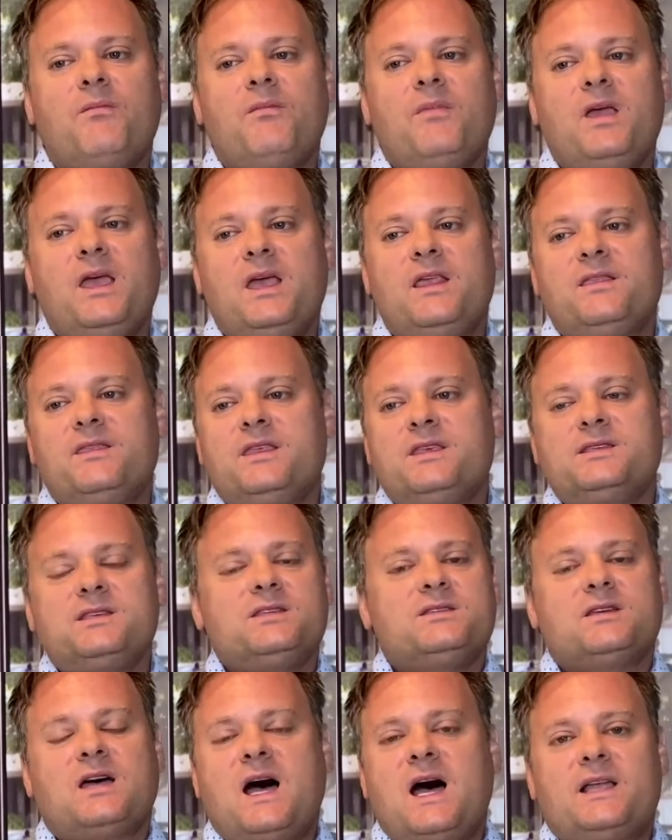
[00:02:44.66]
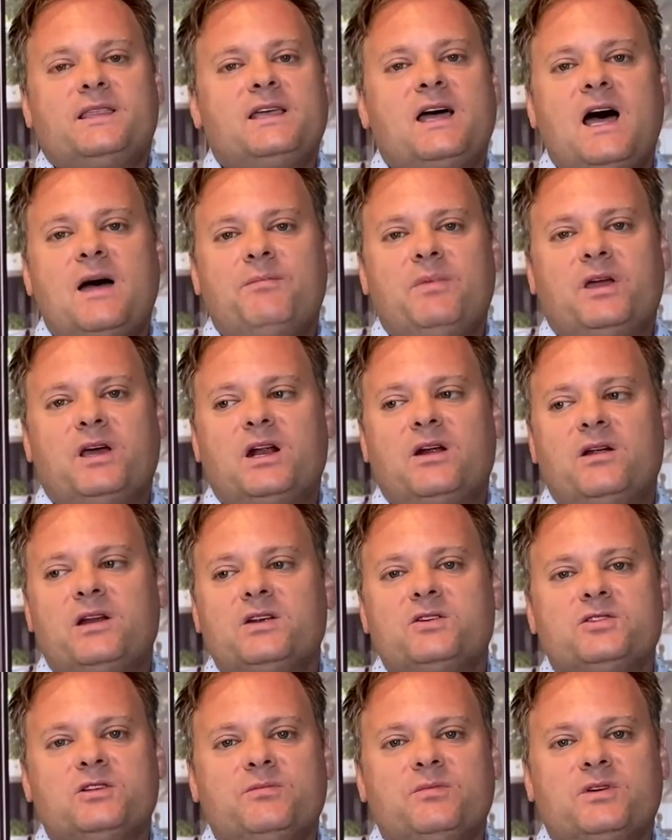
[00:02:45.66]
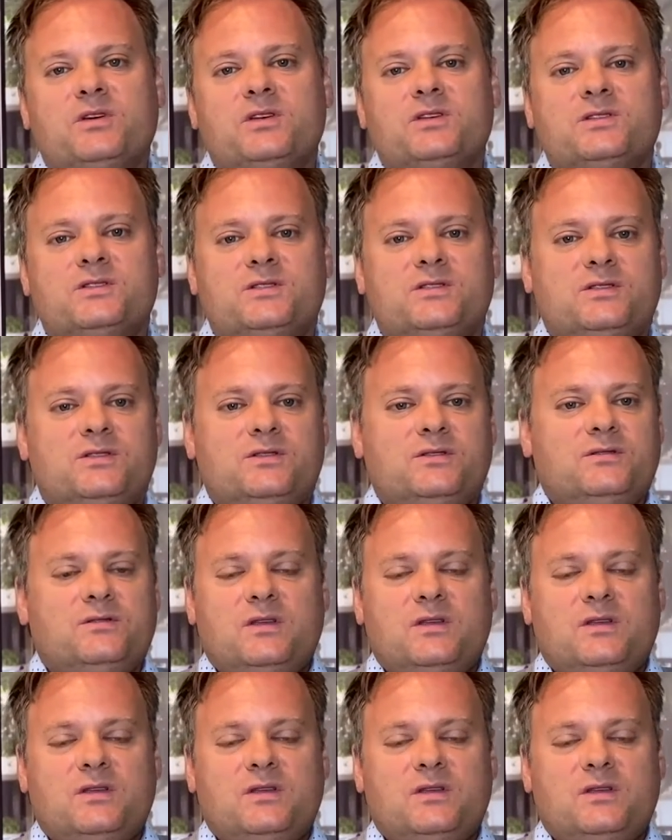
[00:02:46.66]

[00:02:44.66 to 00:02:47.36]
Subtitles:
And this is a hot topic in our industry because